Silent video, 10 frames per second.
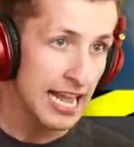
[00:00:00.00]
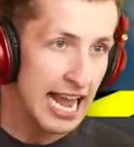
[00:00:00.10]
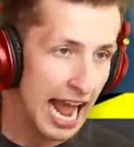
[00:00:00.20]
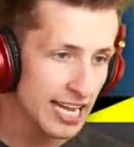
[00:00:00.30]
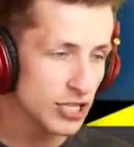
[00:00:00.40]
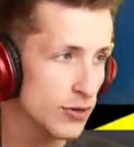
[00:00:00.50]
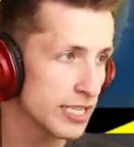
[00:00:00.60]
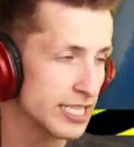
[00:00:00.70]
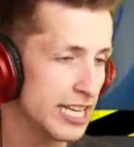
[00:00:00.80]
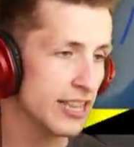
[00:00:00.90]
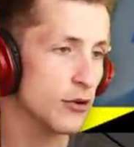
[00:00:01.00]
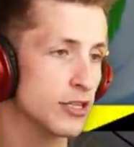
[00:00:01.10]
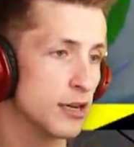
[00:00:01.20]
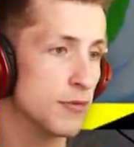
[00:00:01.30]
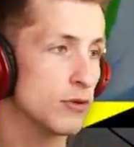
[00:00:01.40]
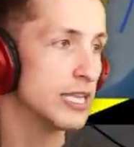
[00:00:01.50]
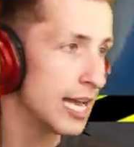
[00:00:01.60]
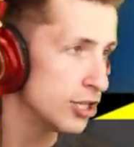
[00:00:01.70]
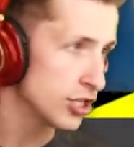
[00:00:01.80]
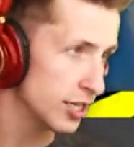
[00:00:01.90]
As you can see, there is a
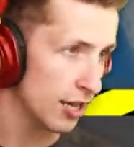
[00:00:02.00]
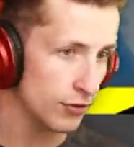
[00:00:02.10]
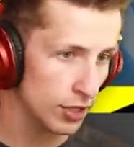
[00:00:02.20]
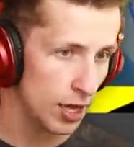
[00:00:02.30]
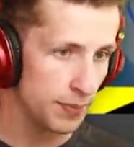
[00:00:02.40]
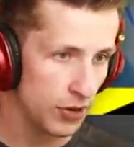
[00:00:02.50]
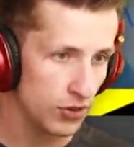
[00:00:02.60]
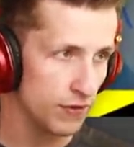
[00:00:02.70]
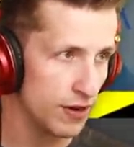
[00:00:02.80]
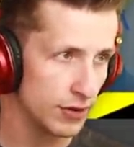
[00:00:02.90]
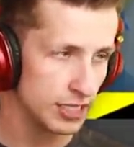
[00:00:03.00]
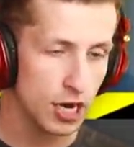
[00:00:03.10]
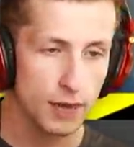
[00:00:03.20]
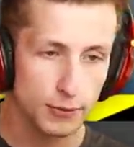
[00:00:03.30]
mutation level up here at the very top.